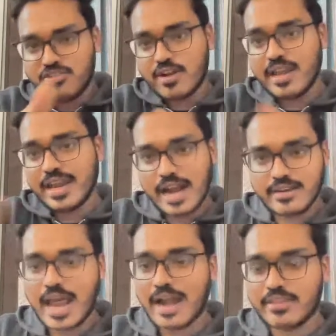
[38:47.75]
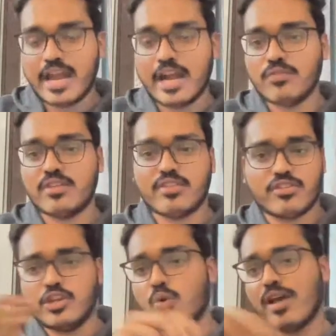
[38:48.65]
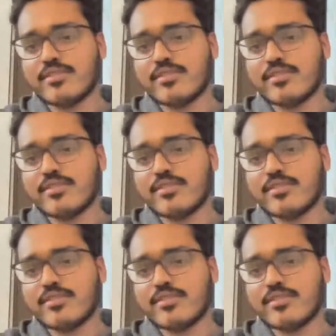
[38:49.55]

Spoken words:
I will be sharing at the end of the session.